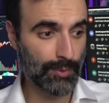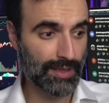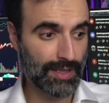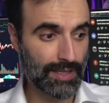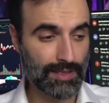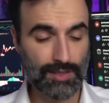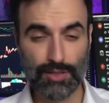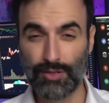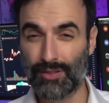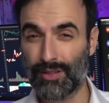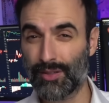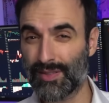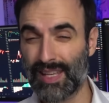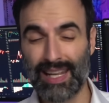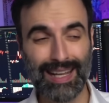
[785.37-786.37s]
with this? You're,
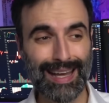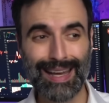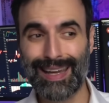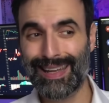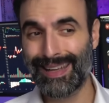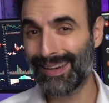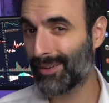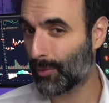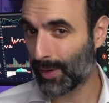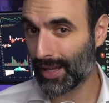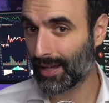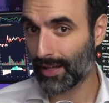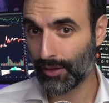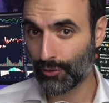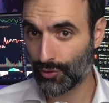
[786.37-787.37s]
you're saying, you know
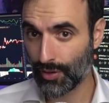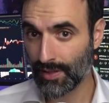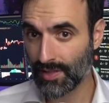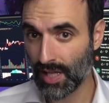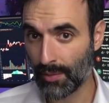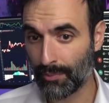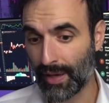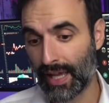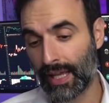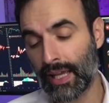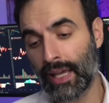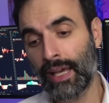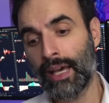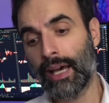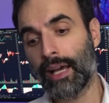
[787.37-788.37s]
what? I don't trust that bank.
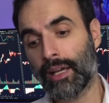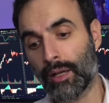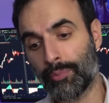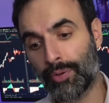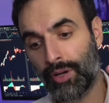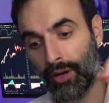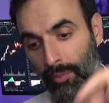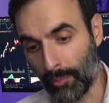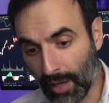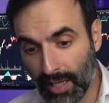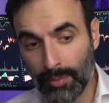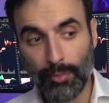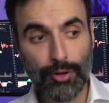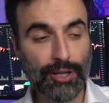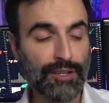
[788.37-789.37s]
I'm going to put it in a
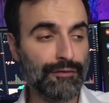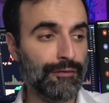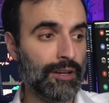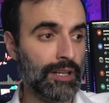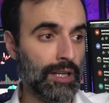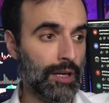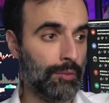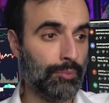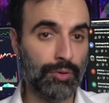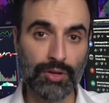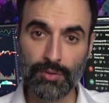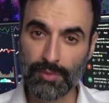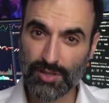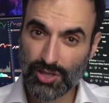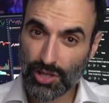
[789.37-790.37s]
money market fund. I'm going to put it
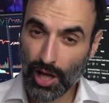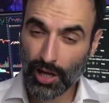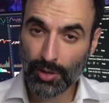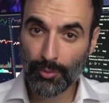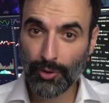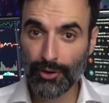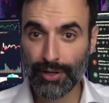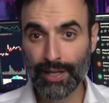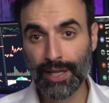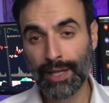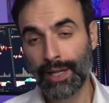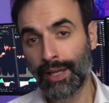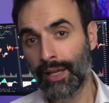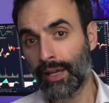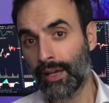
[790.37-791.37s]
in a stock
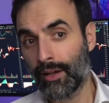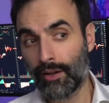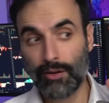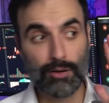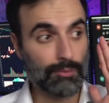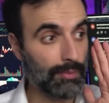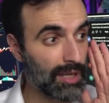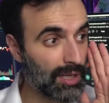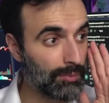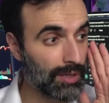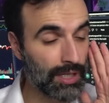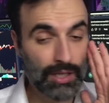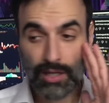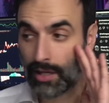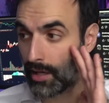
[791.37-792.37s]
market, or
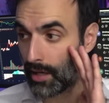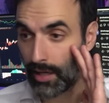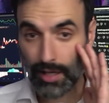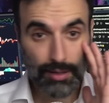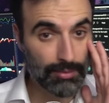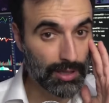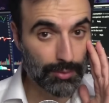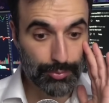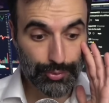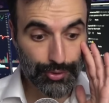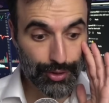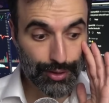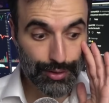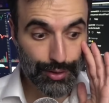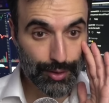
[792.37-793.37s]
maybe I'm going to put
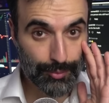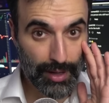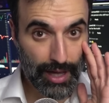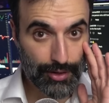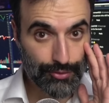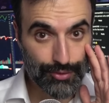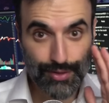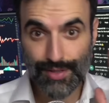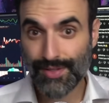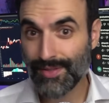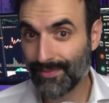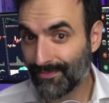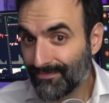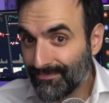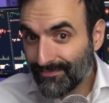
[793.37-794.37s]
it under the mattress.
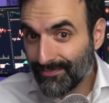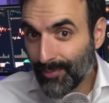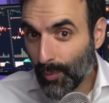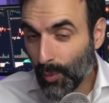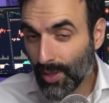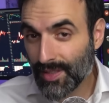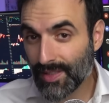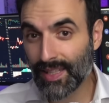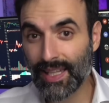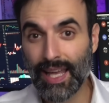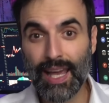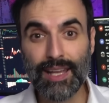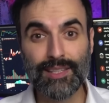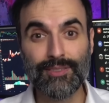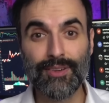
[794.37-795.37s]
What's the
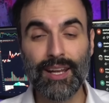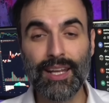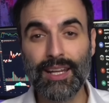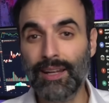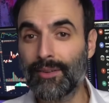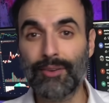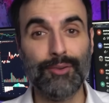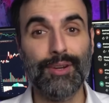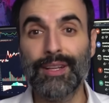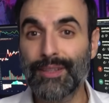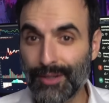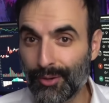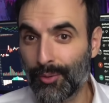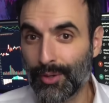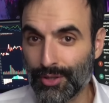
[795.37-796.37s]
case, right? I don't need to
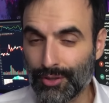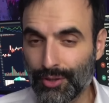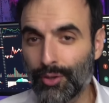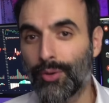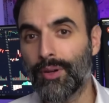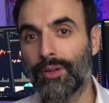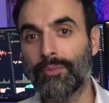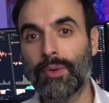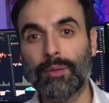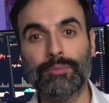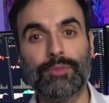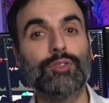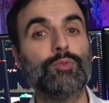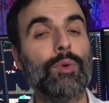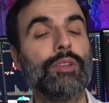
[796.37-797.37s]
know what you're doing. I'm
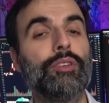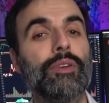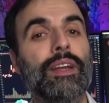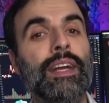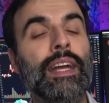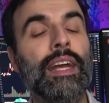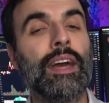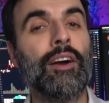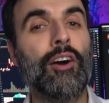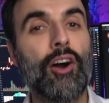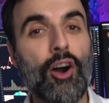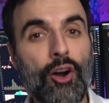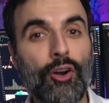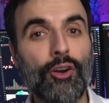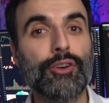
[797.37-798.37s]
just wondering,
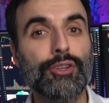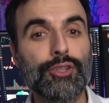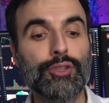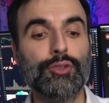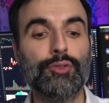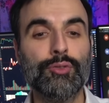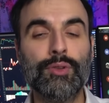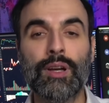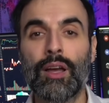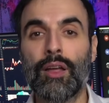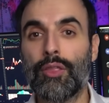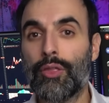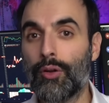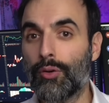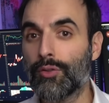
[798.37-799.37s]
are you
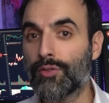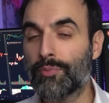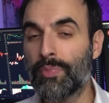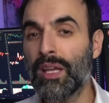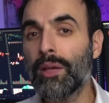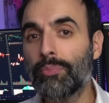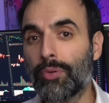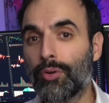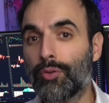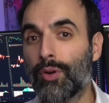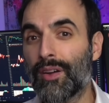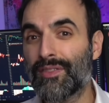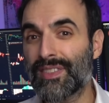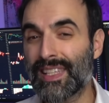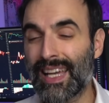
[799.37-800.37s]
those people who
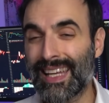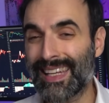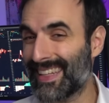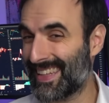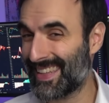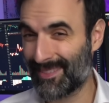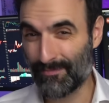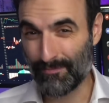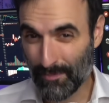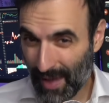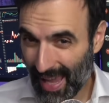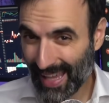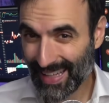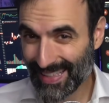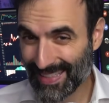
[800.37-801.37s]
have said the
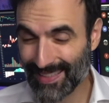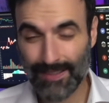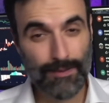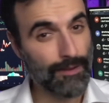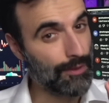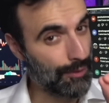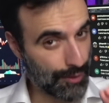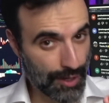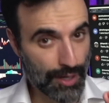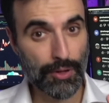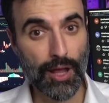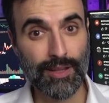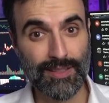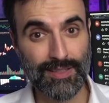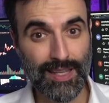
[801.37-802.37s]
banks, they're
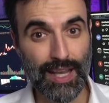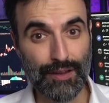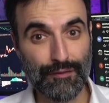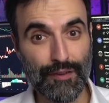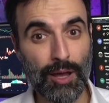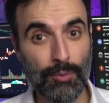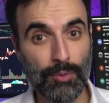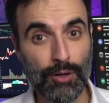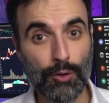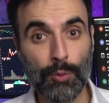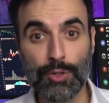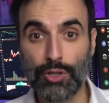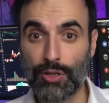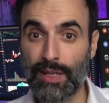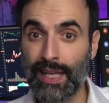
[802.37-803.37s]
not safe? I want to know
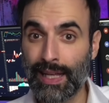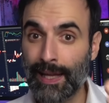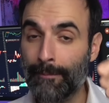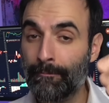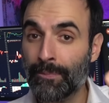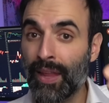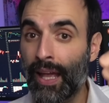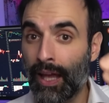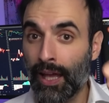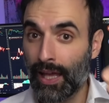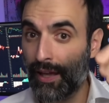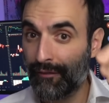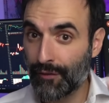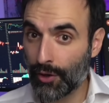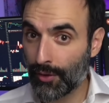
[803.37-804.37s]
what you're thinking.
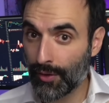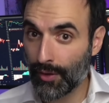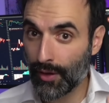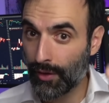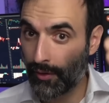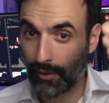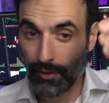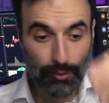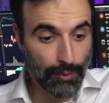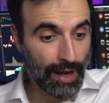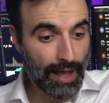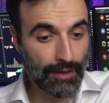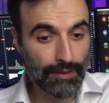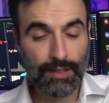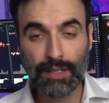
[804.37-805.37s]
If you're uh,
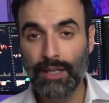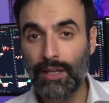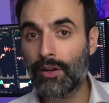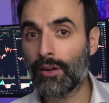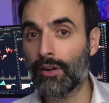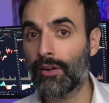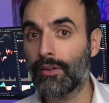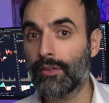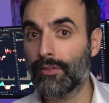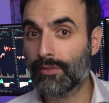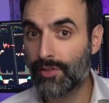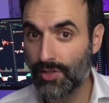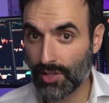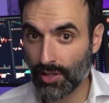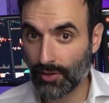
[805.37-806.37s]
around here,
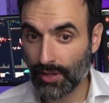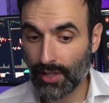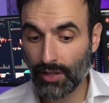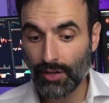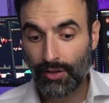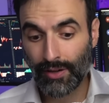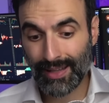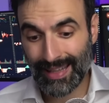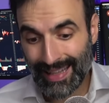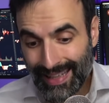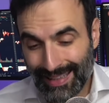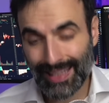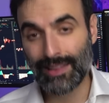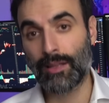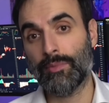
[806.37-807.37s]
still here, hit
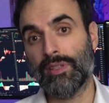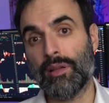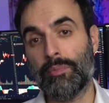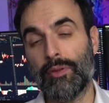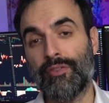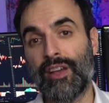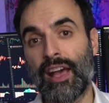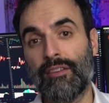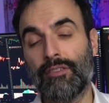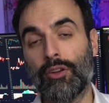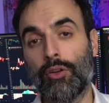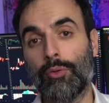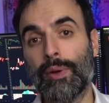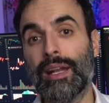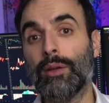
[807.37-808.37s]
that thumbs up if you haven't
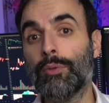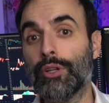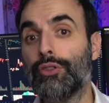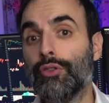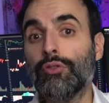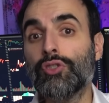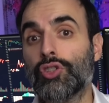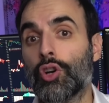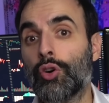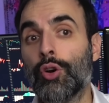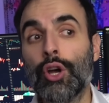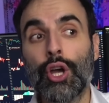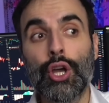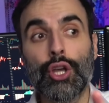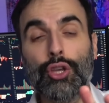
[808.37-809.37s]
already. When you do so,
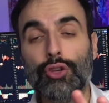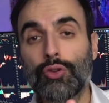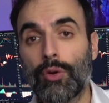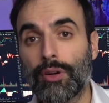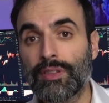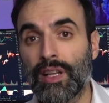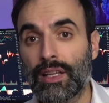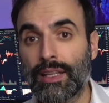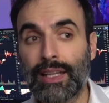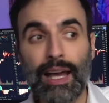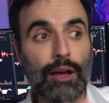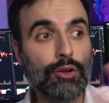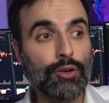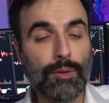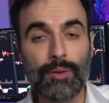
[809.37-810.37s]
you are telling the
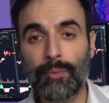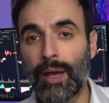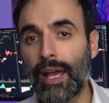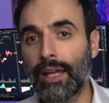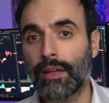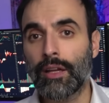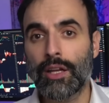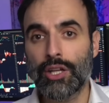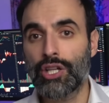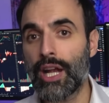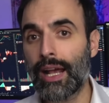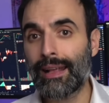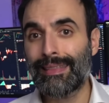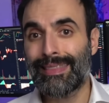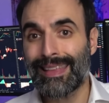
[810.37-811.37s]
algorithm, hey,
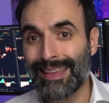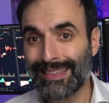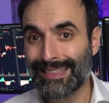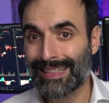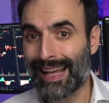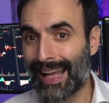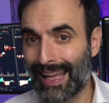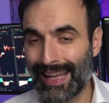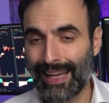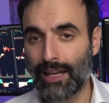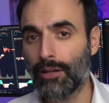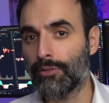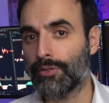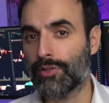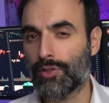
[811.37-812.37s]
check this guy
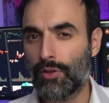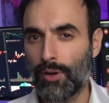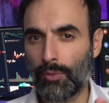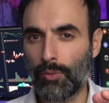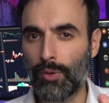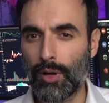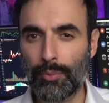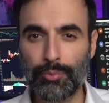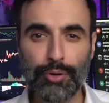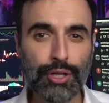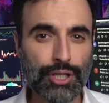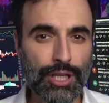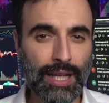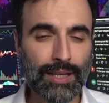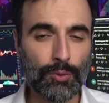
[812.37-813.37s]
out. So I
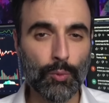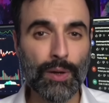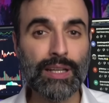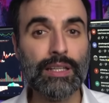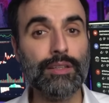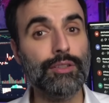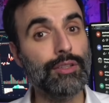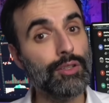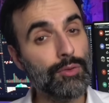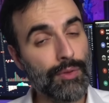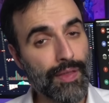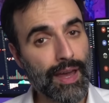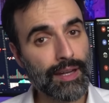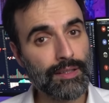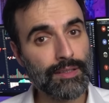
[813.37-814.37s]
appreciate when you do
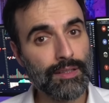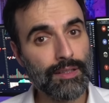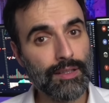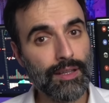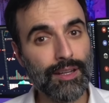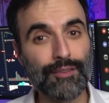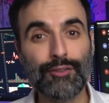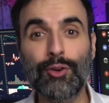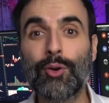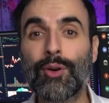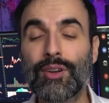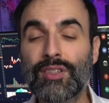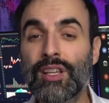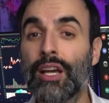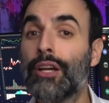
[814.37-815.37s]
that. And of
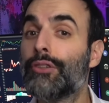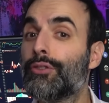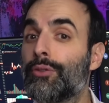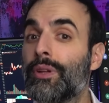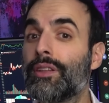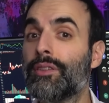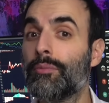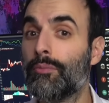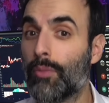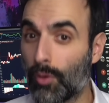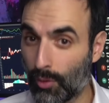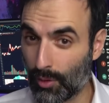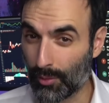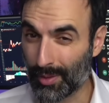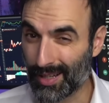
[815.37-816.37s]
course, tune in
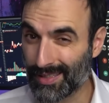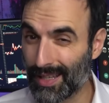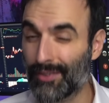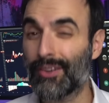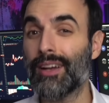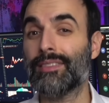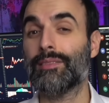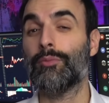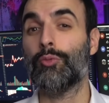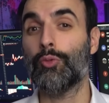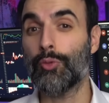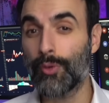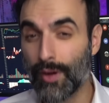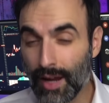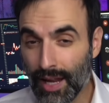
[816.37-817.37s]
tomorrow because I've got
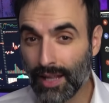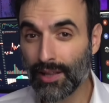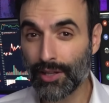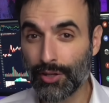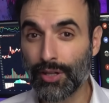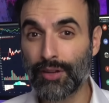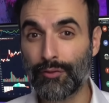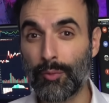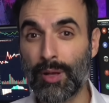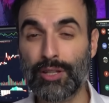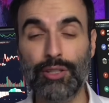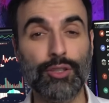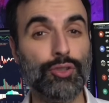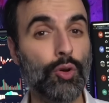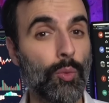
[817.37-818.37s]
some really good
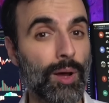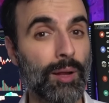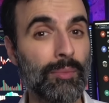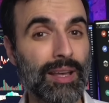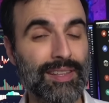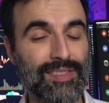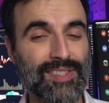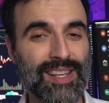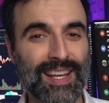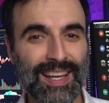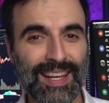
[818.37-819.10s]
information you don't want to miss.